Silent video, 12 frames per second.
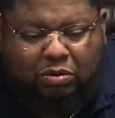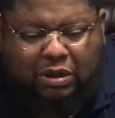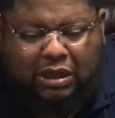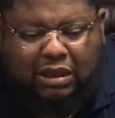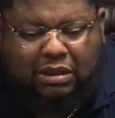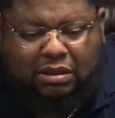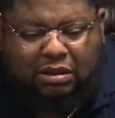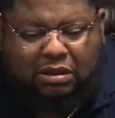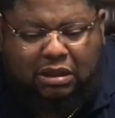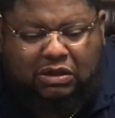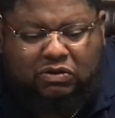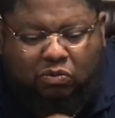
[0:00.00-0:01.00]
get
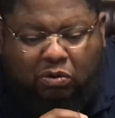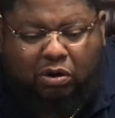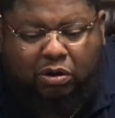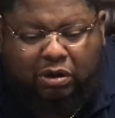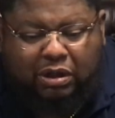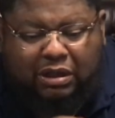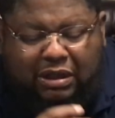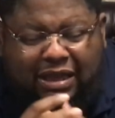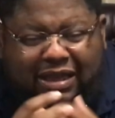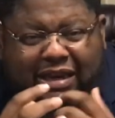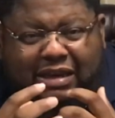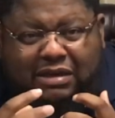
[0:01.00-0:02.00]
this word and
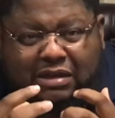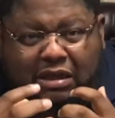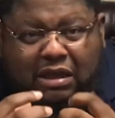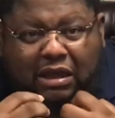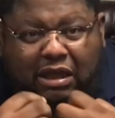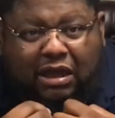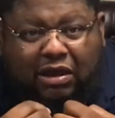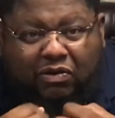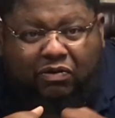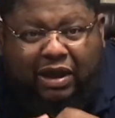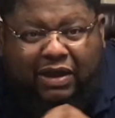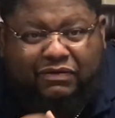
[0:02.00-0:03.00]
get it
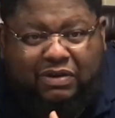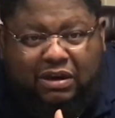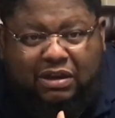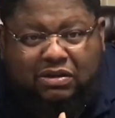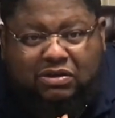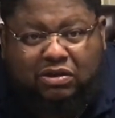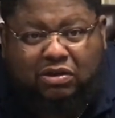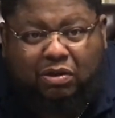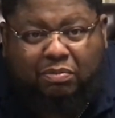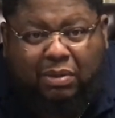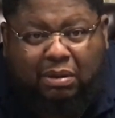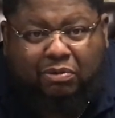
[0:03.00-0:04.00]
engrafted into
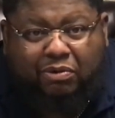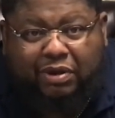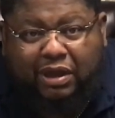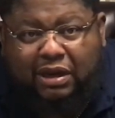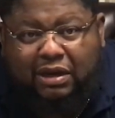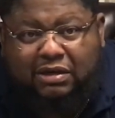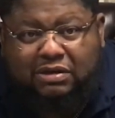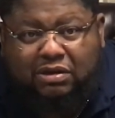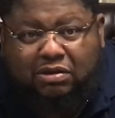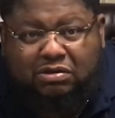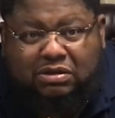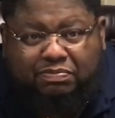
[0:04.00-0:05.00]
your memory and into
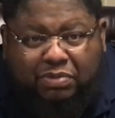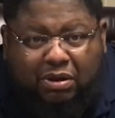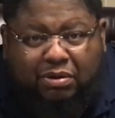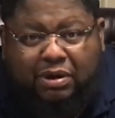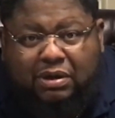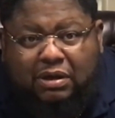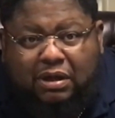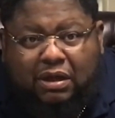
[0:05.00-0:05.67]
your spirit